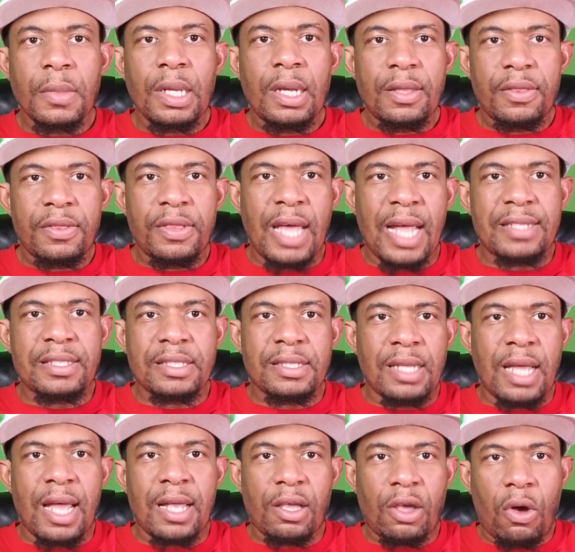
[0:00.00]
That's
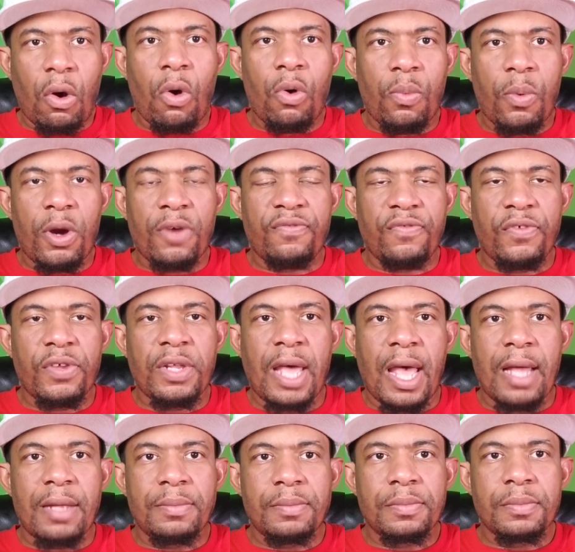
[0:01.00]
that code word for
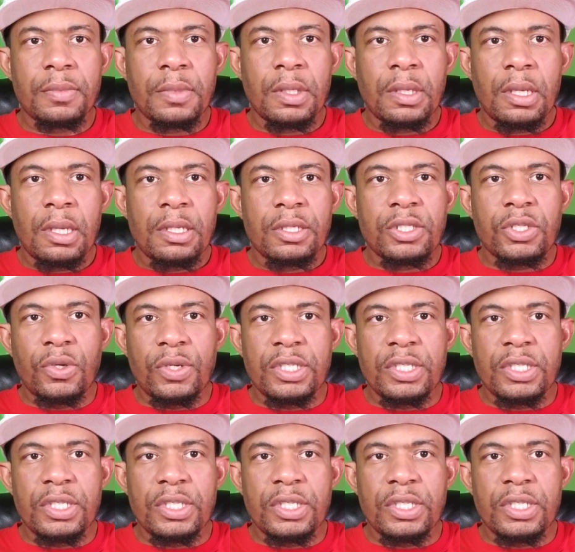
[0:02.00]
that. So